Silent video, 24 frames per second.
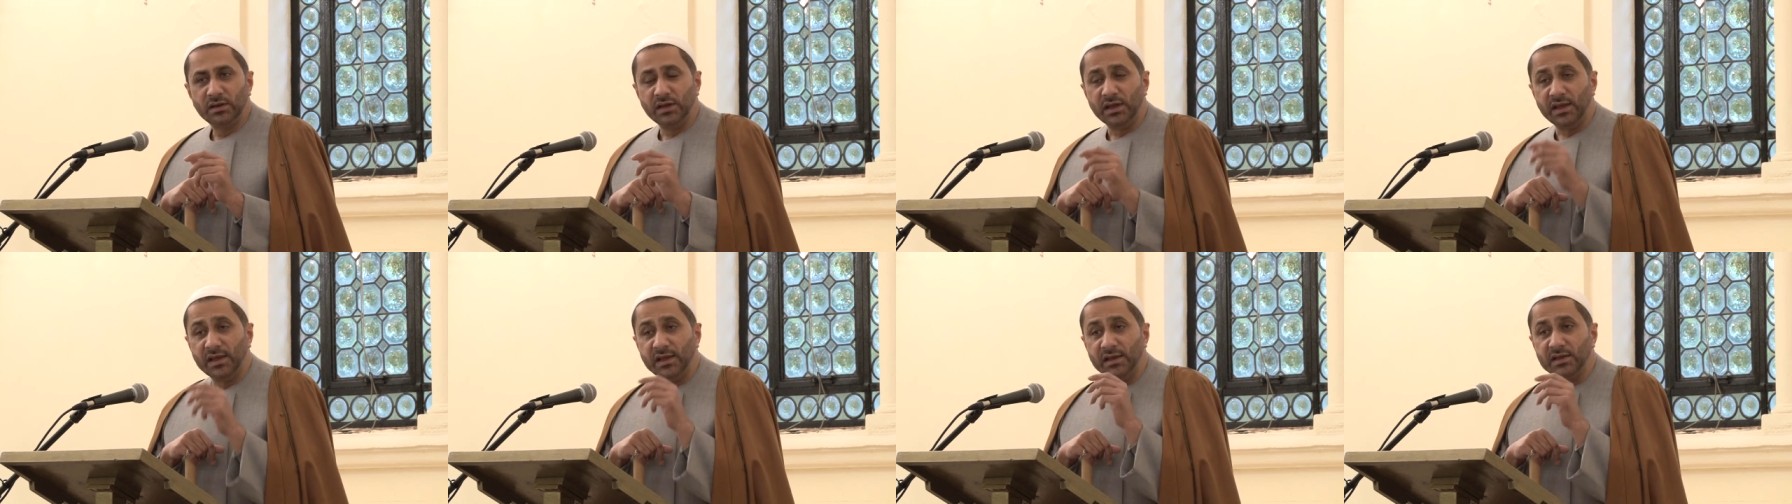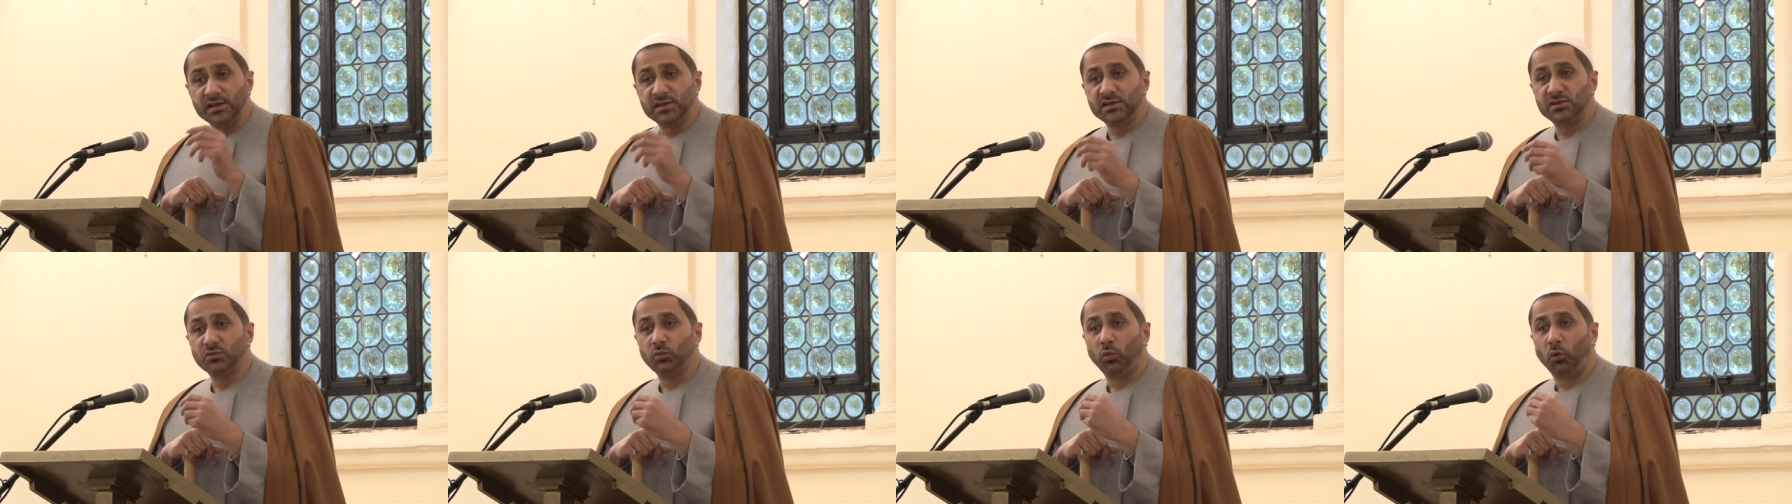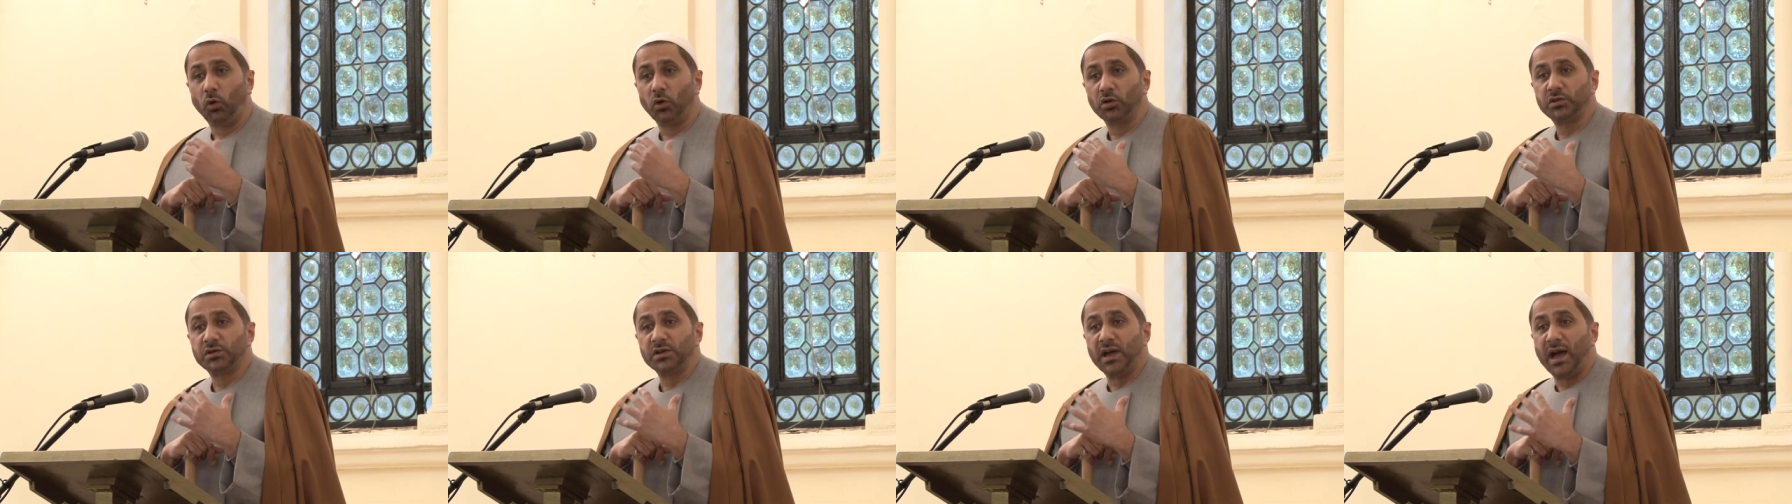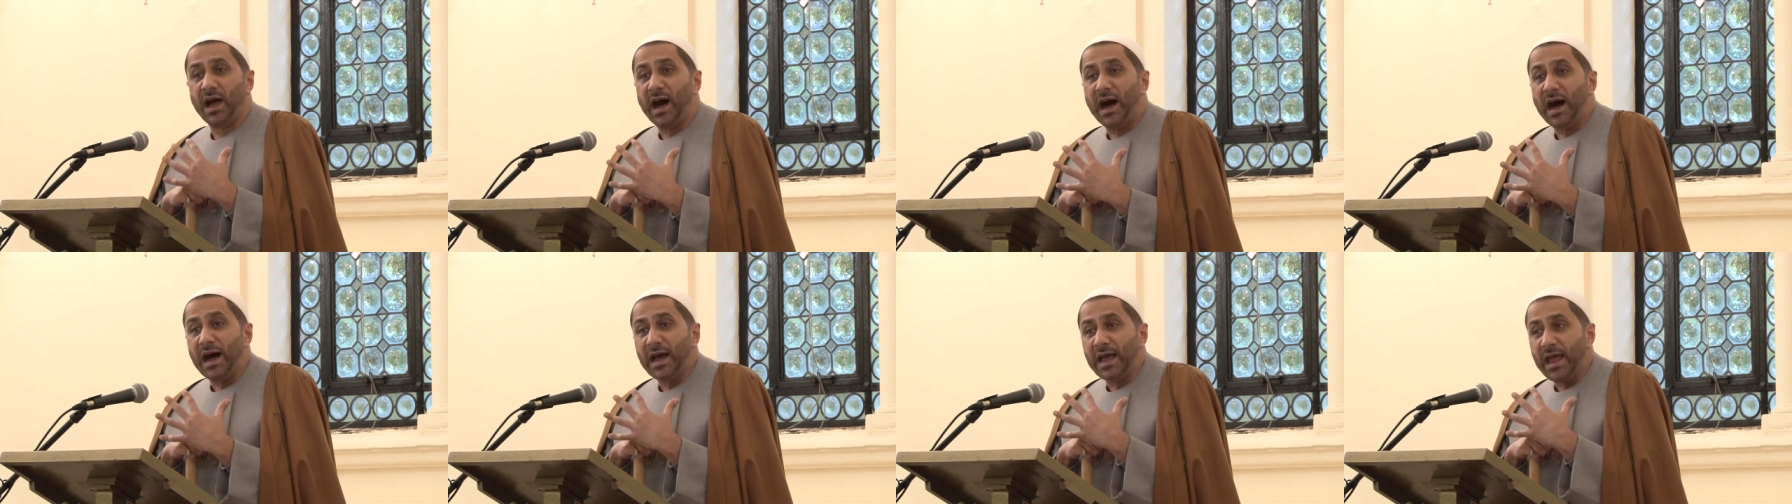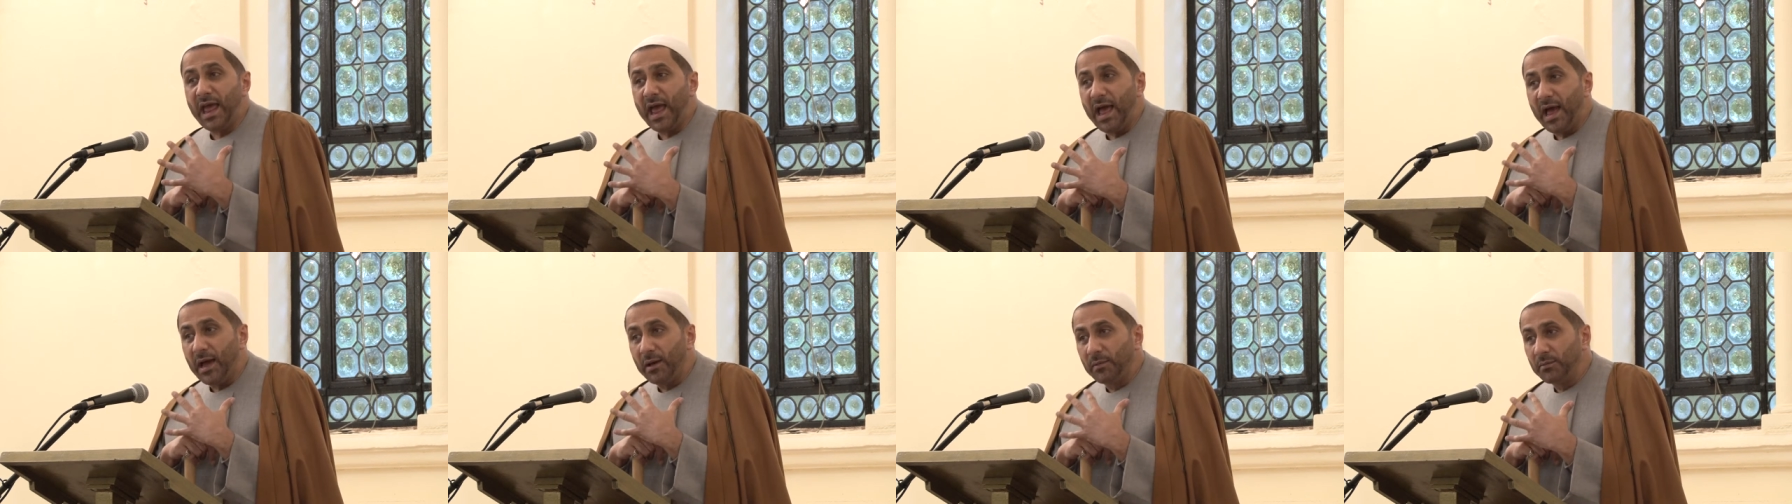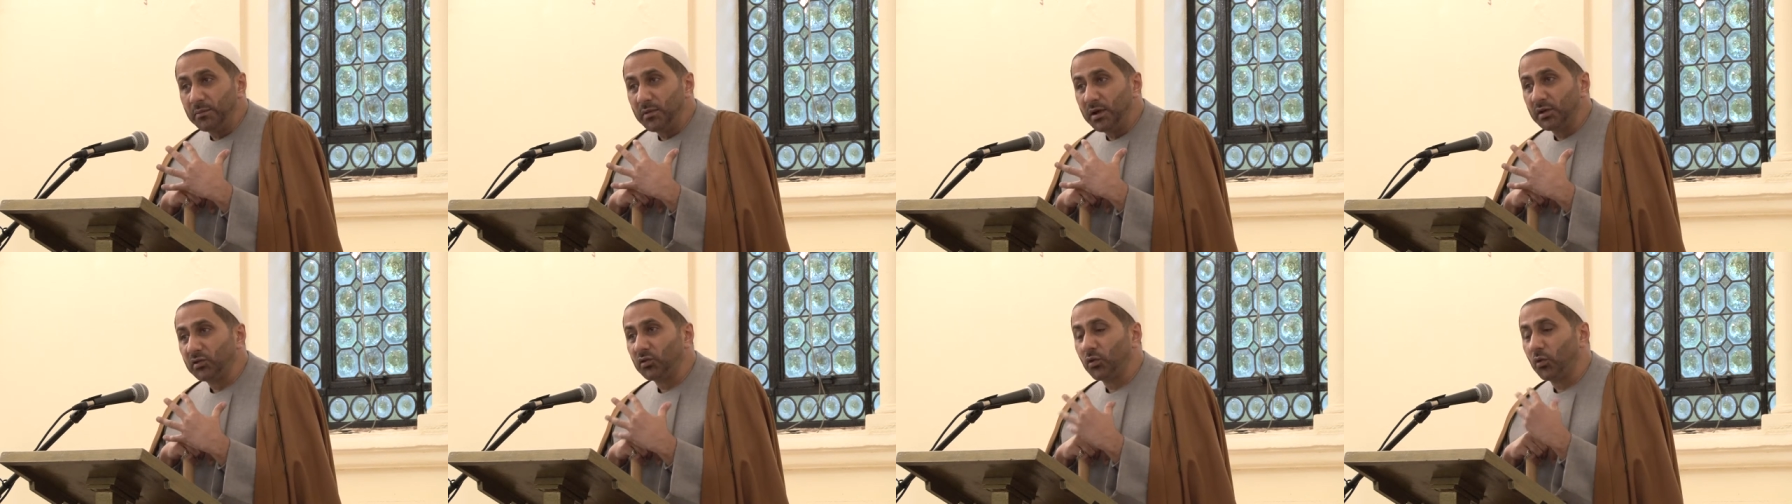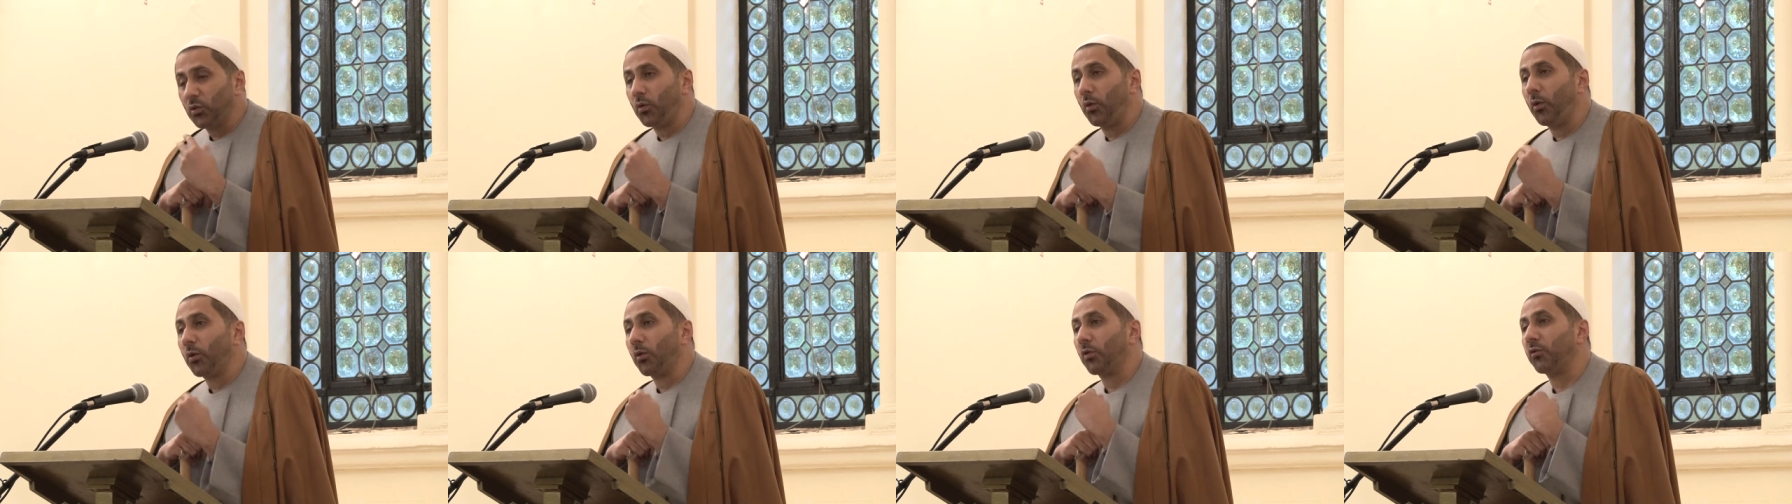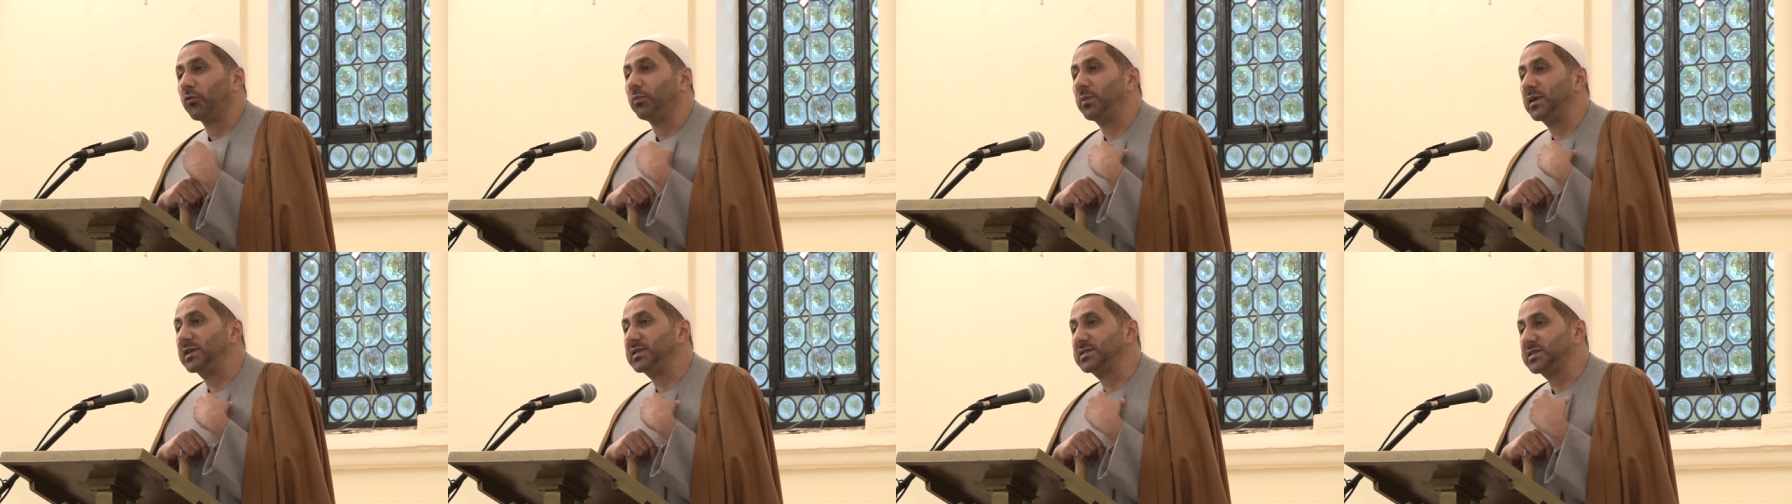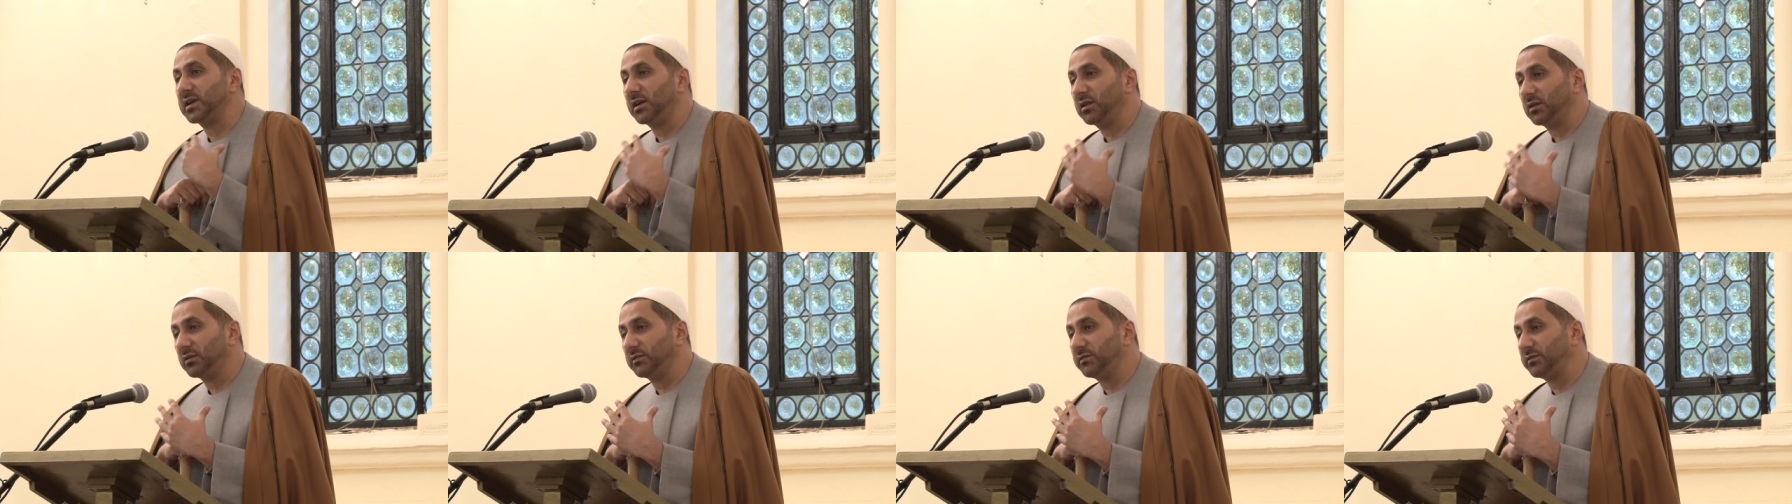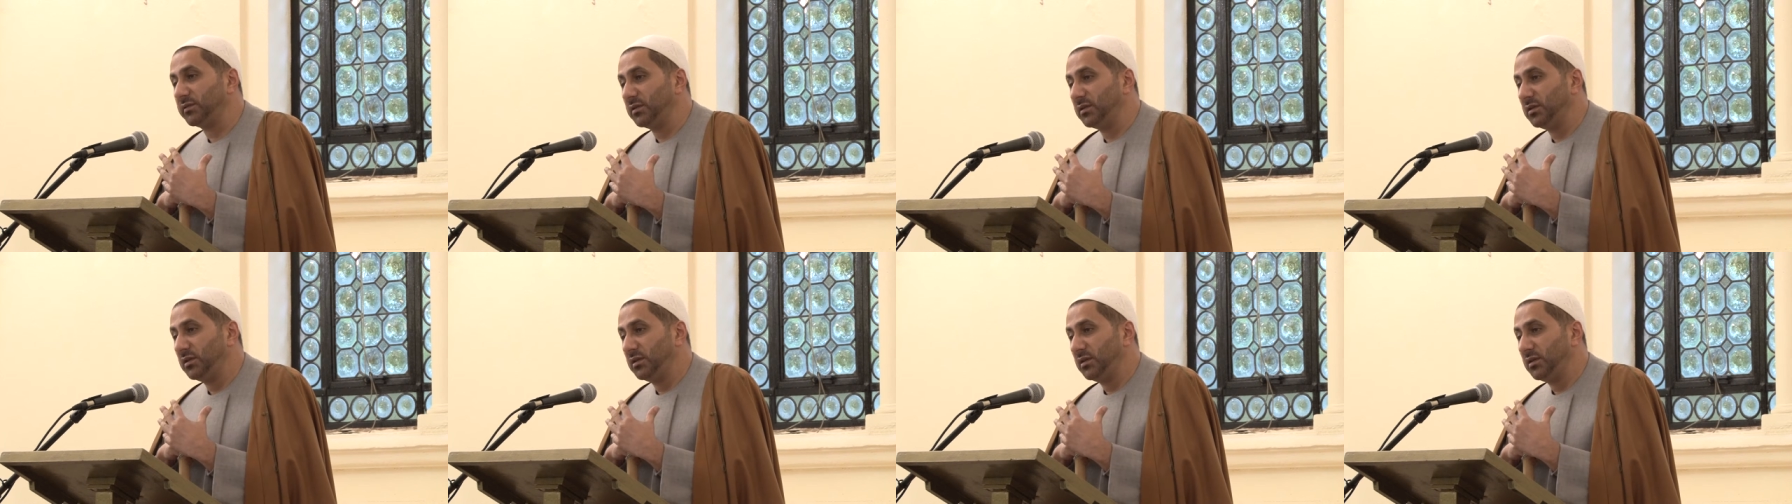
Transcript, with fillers: is what I am at the core of myself.